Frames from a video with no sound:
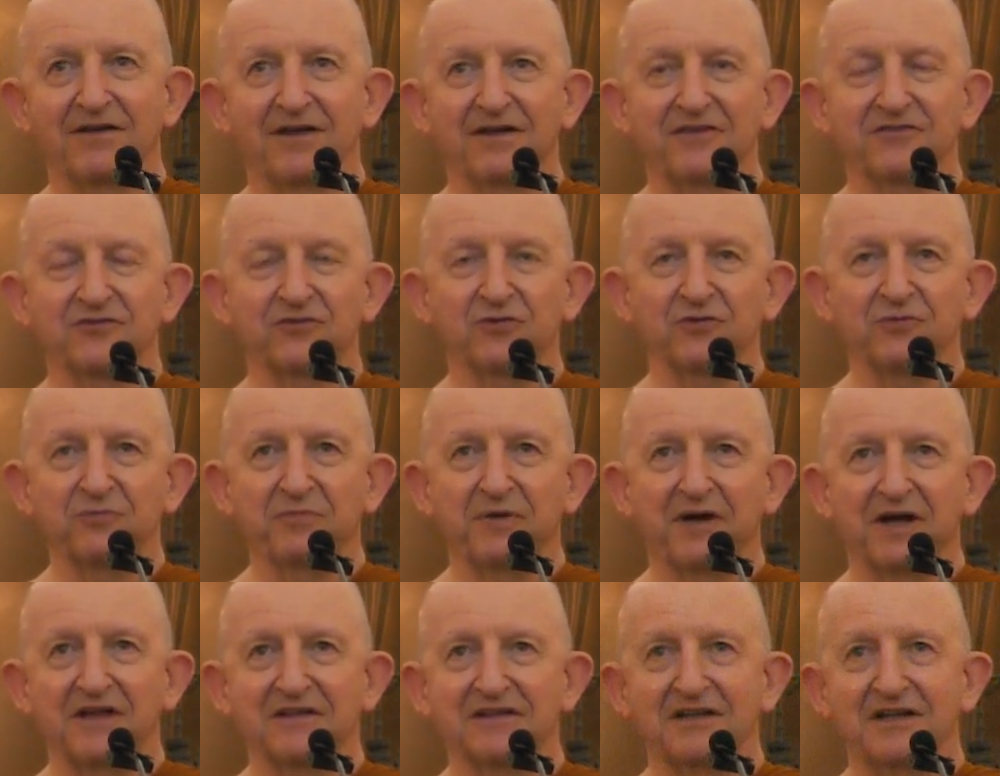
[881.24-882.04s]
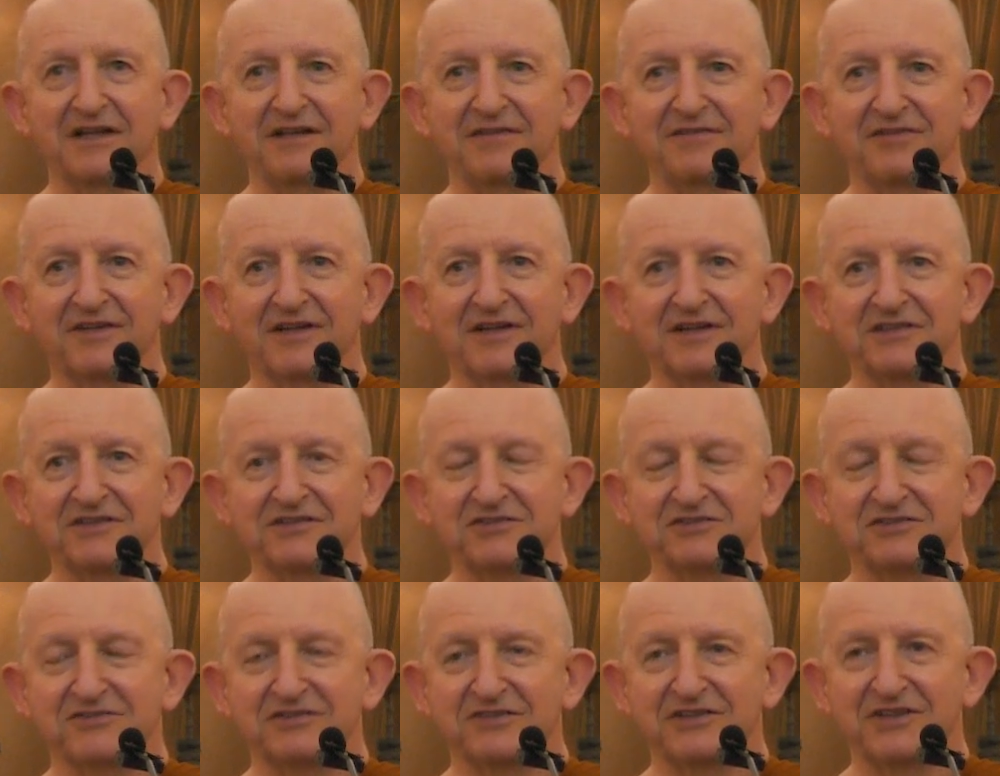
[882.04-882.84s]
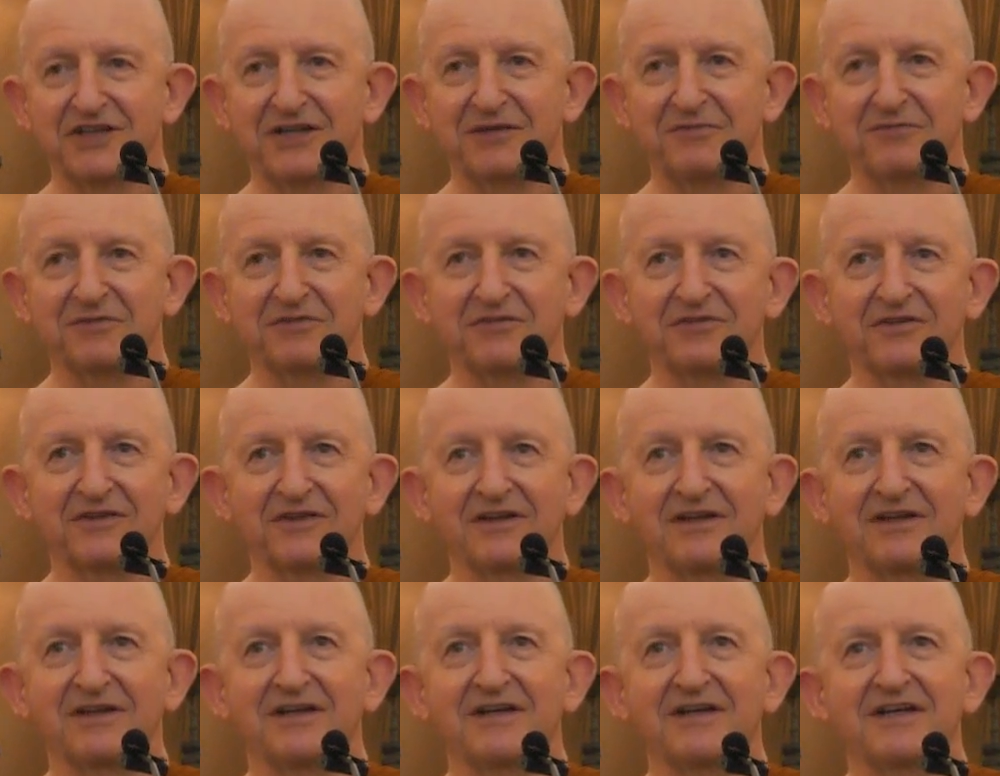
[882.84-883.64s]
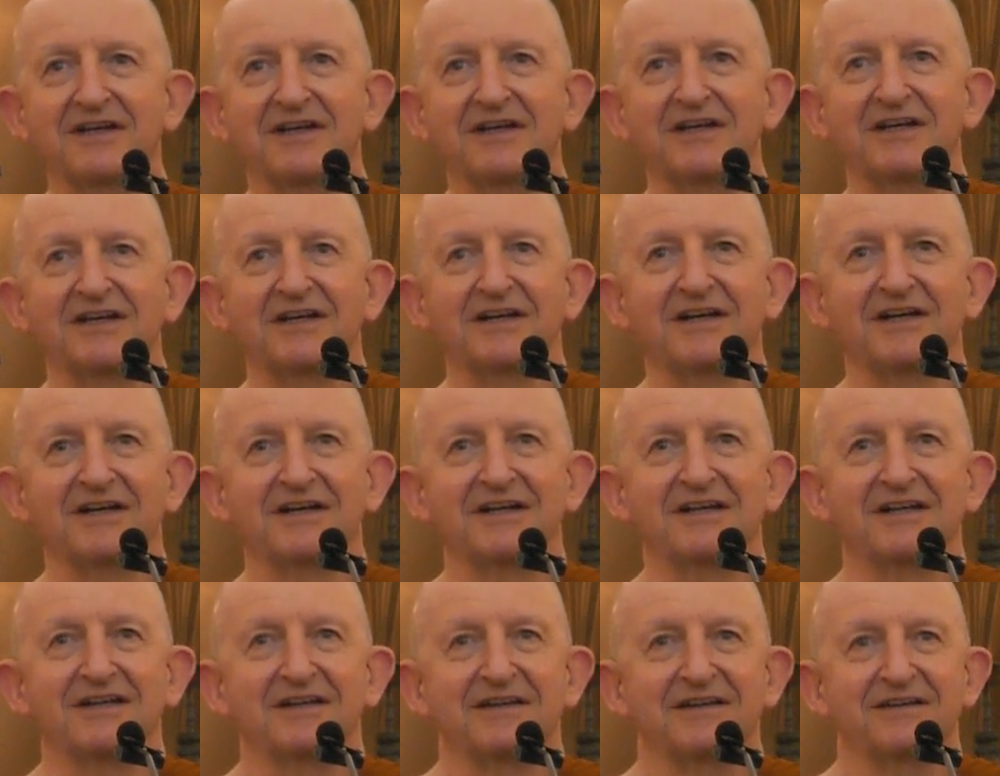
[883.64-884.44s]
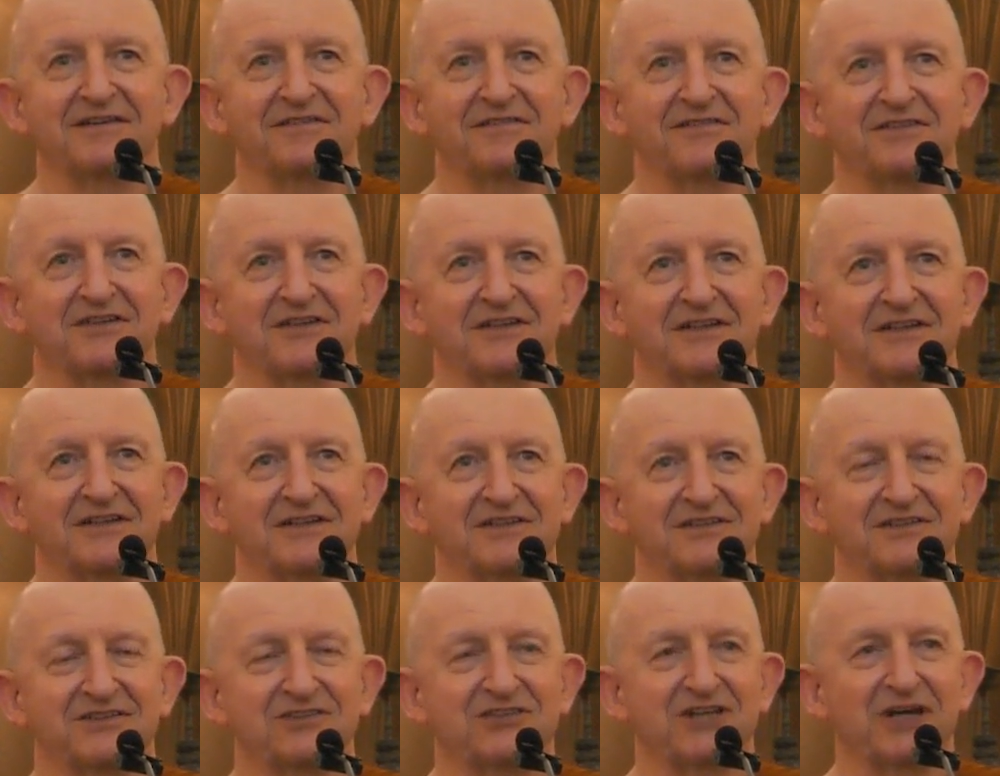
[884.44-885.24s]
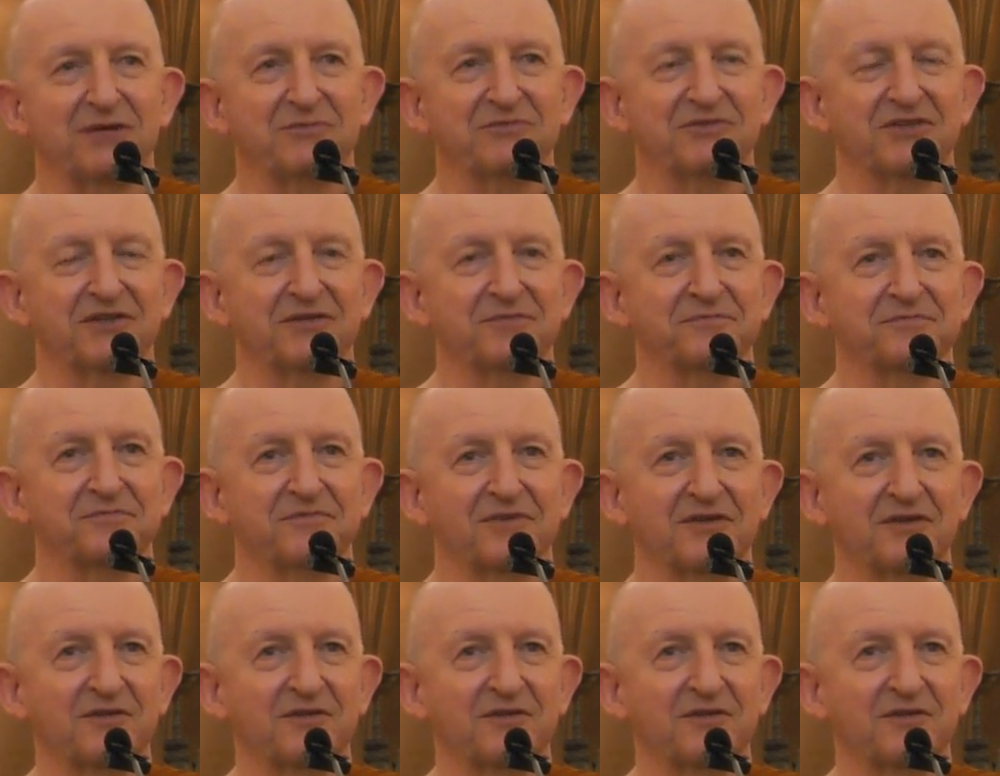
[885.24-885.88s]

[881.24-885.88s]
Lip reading: It's called Patali Village, is the name of the chapter.